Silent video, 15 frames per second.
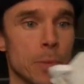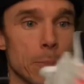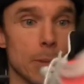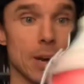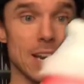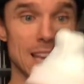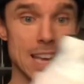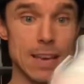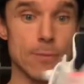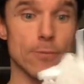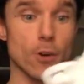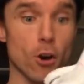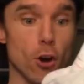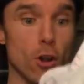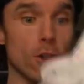But if
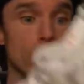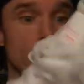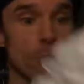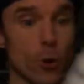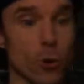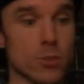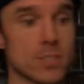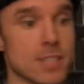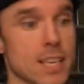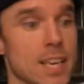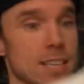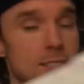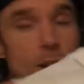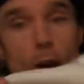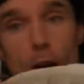all of those
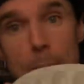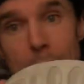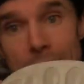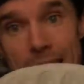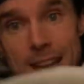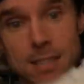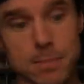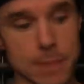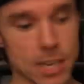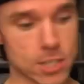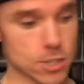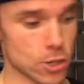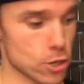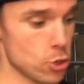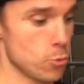things are passed, make
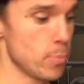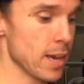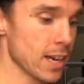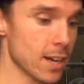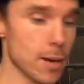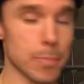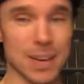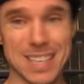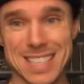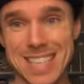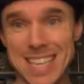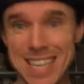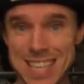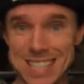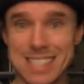sure you pick up
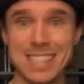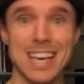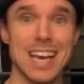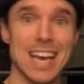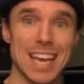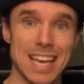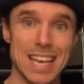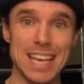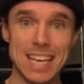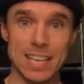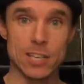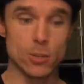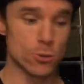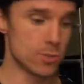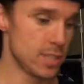Adidas
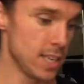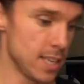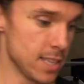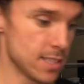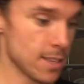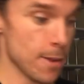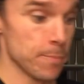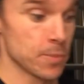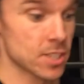EQ tees.